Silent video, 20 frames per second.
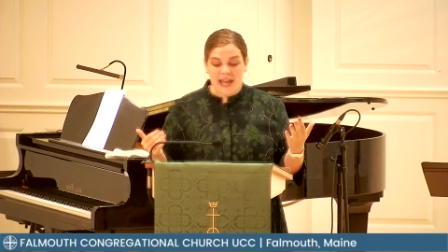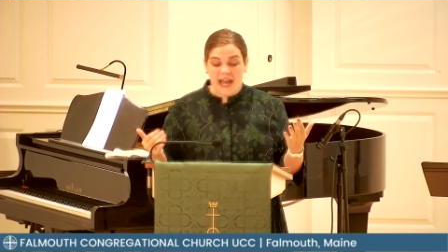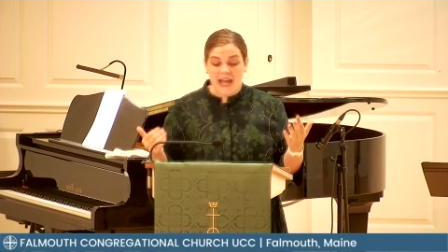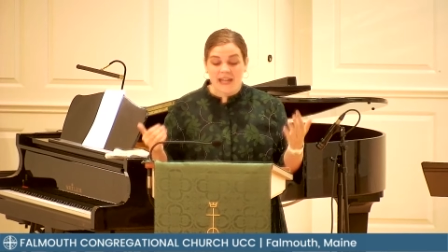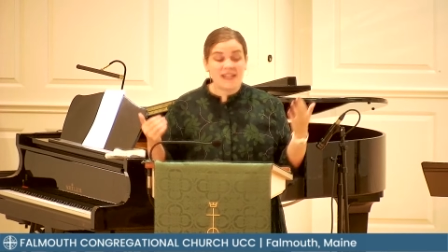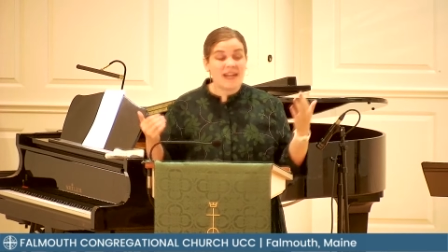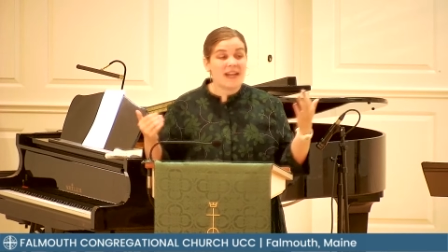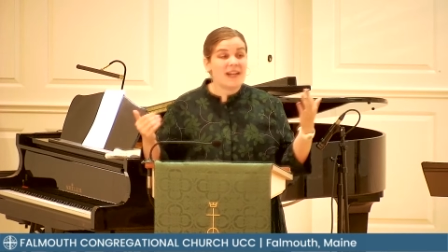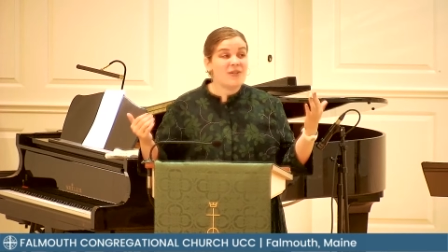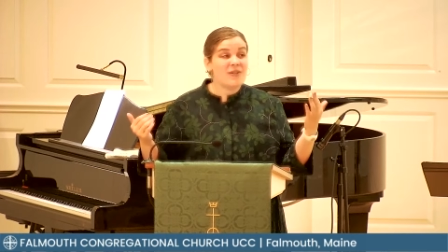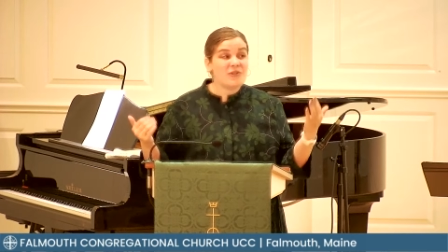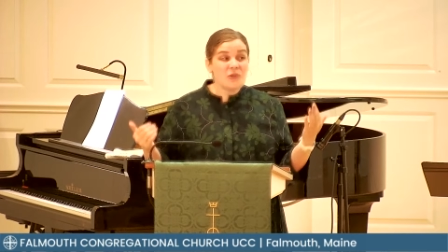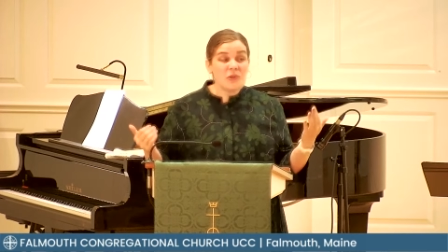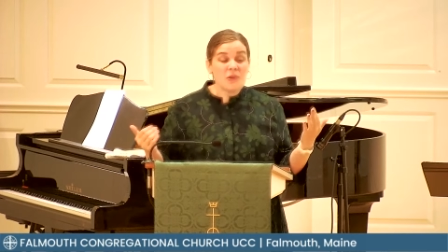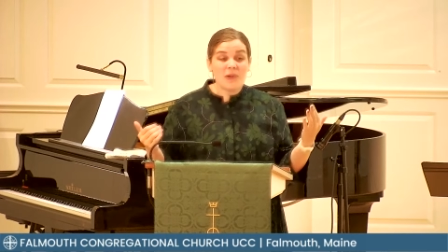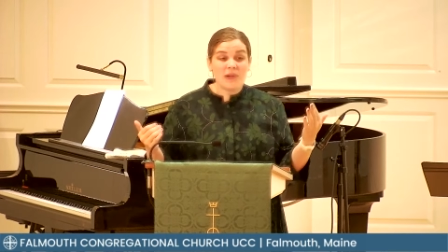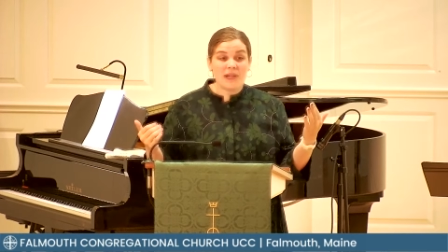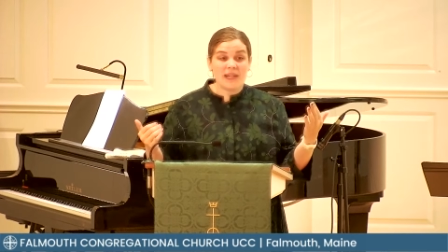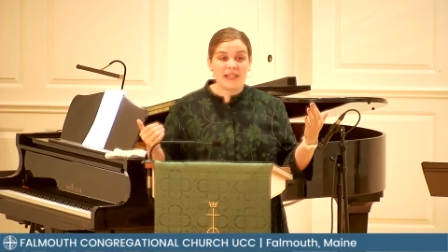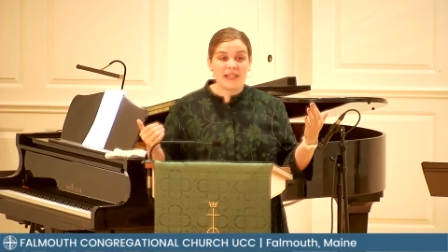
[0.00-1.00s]
and our
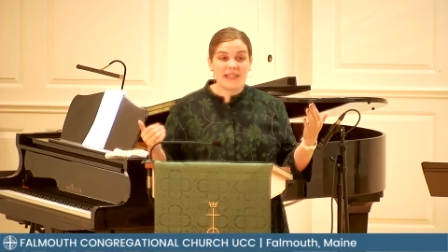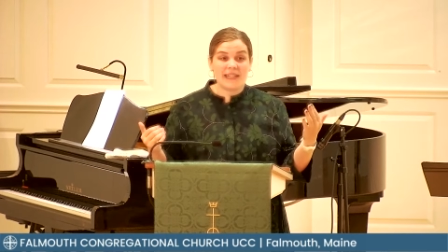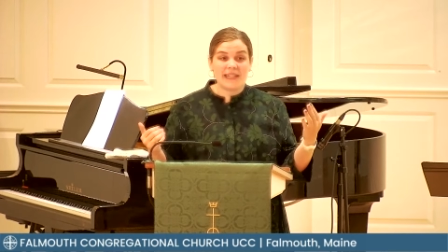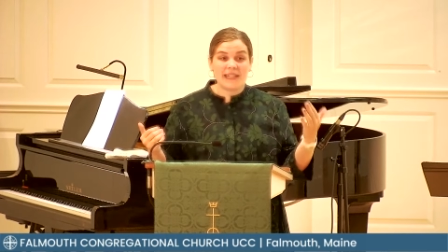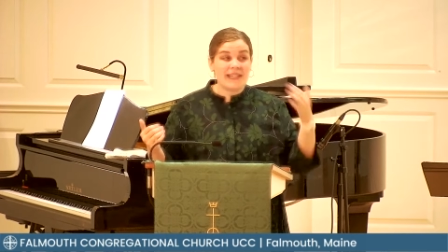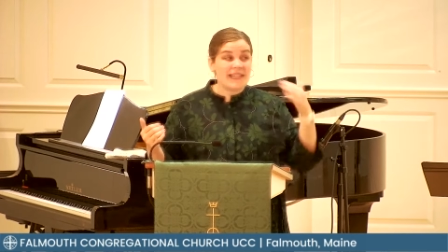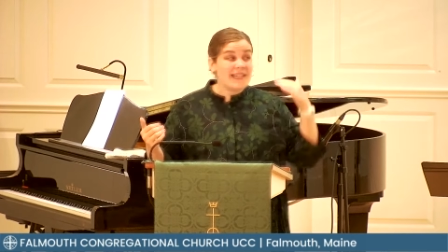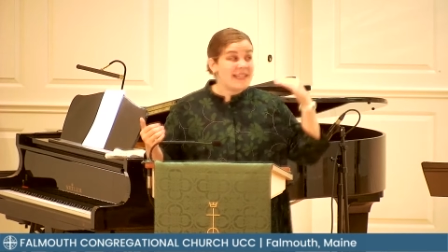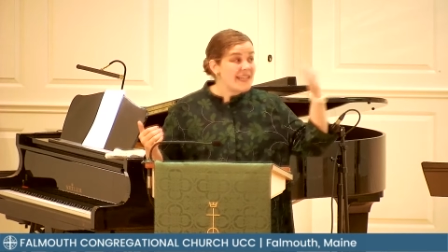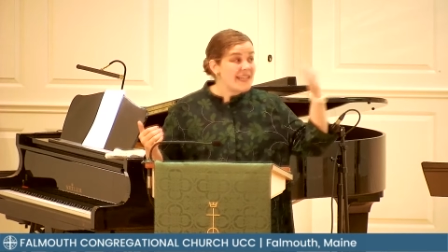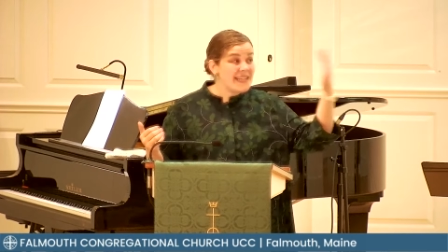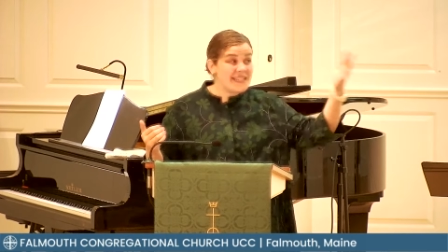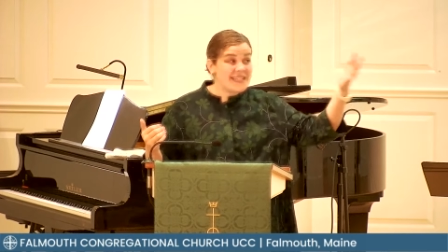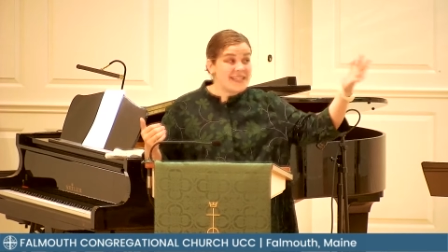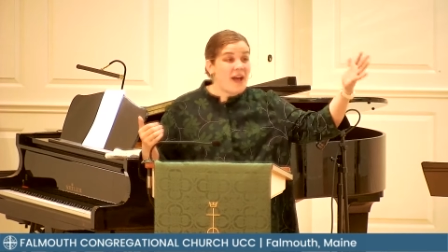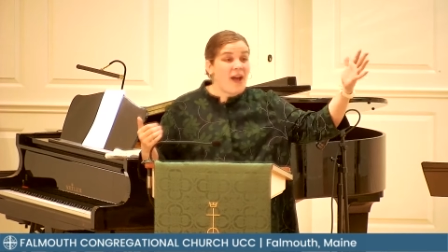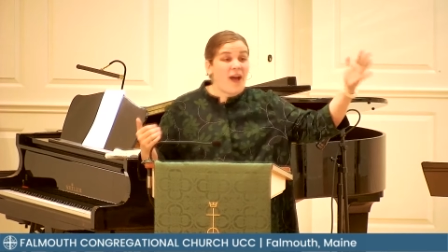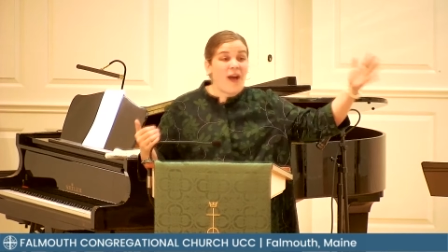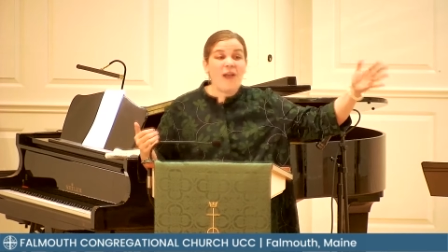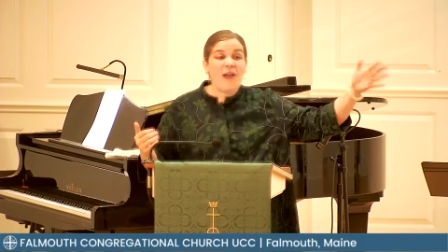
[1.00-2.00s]
door is
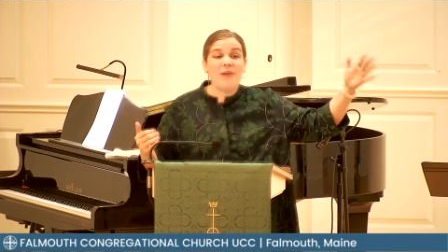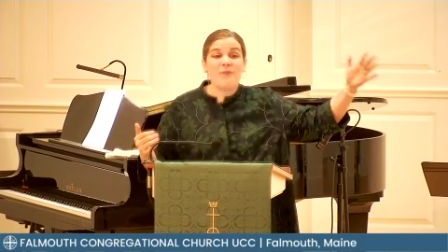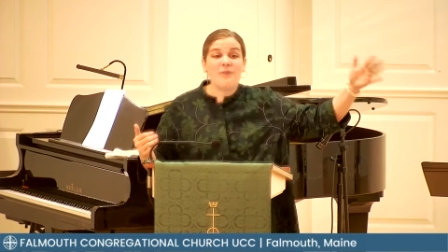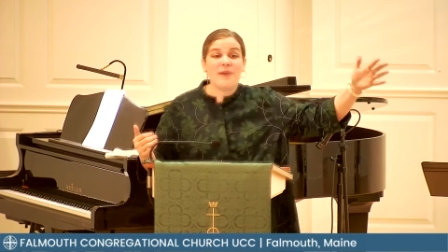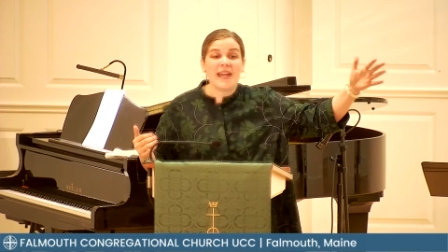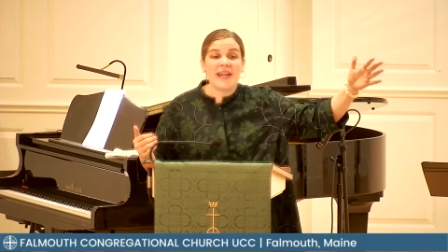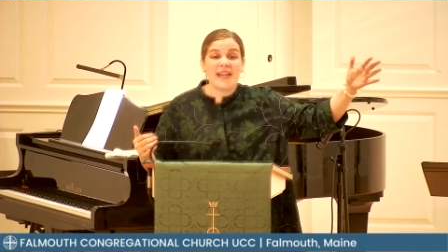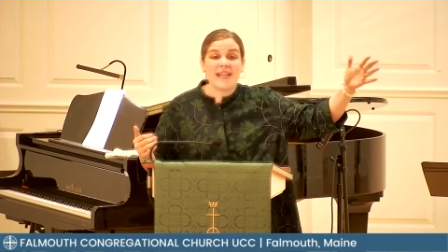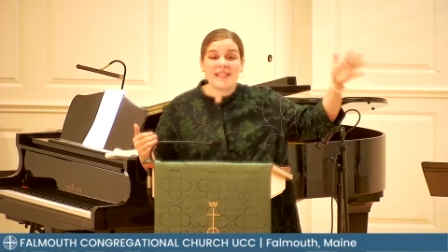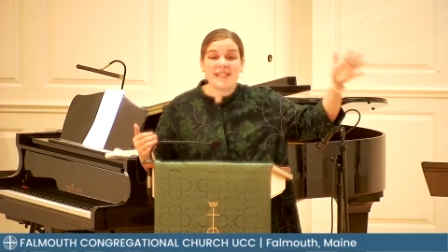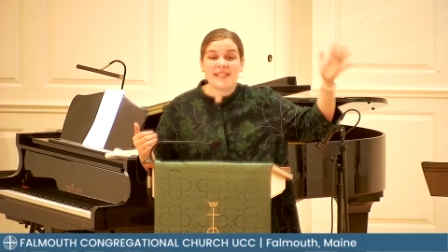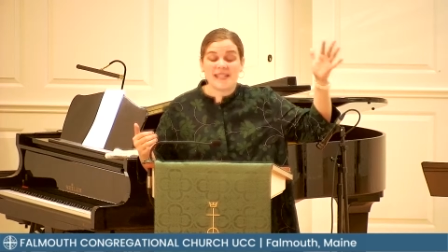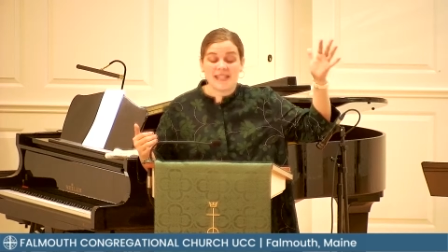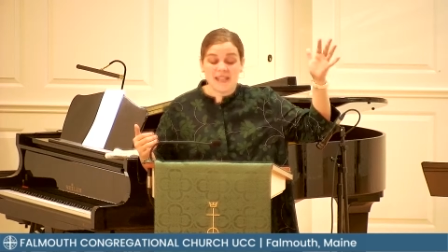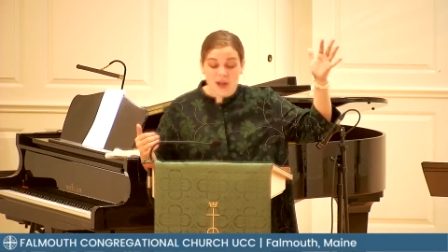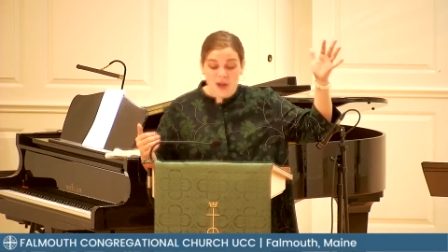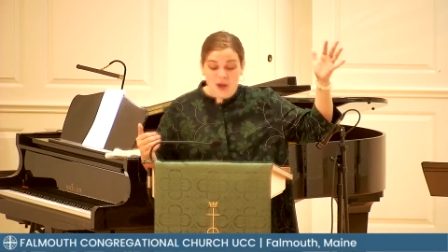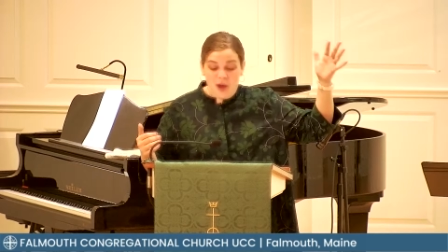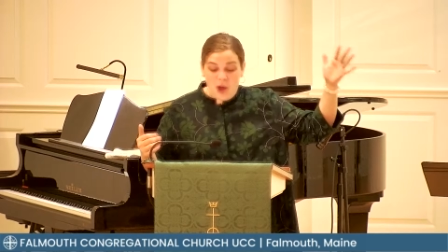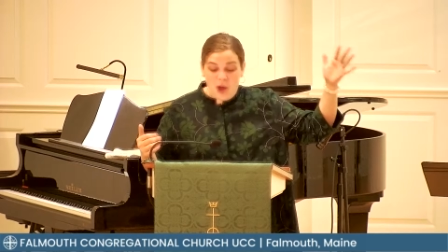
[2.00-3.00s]
always
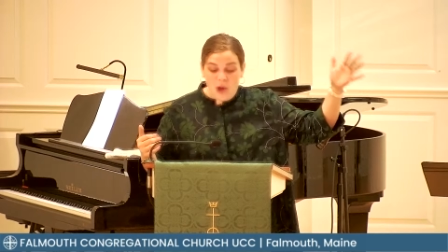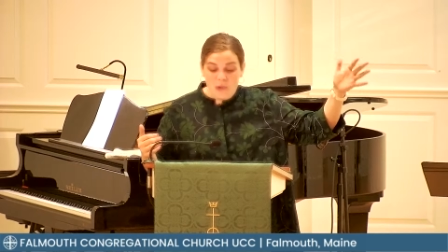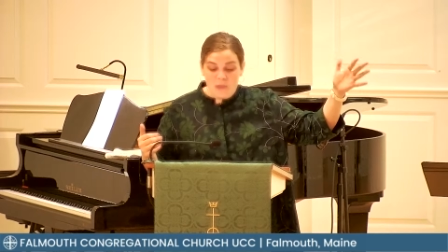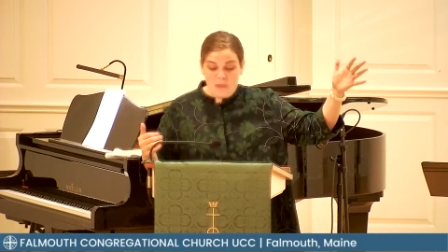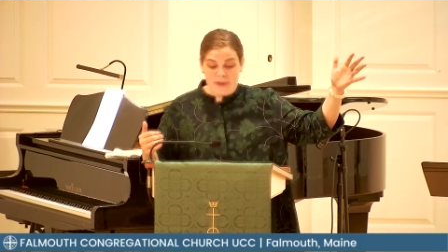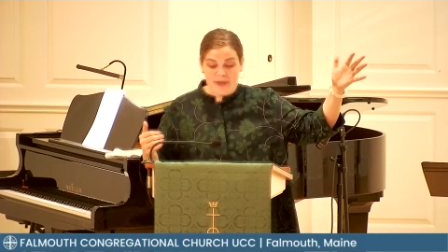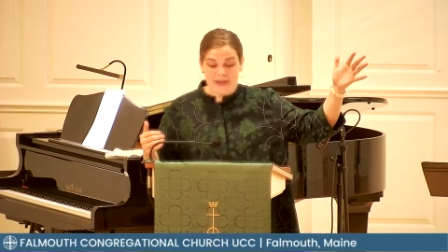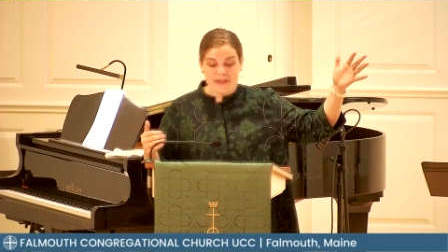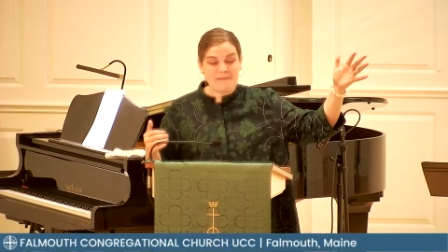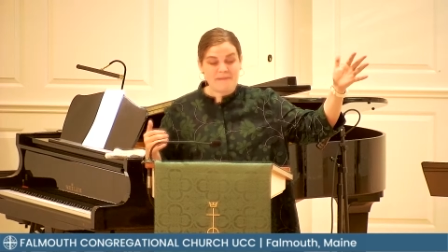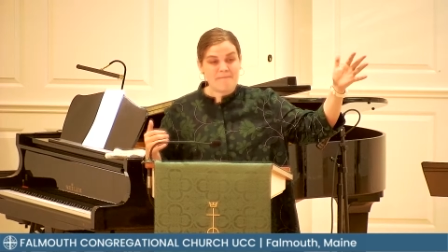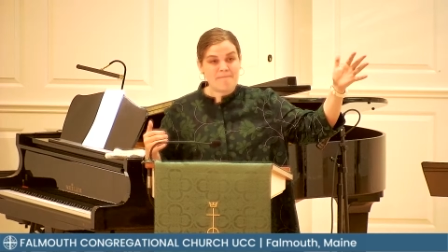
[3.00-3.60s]
open.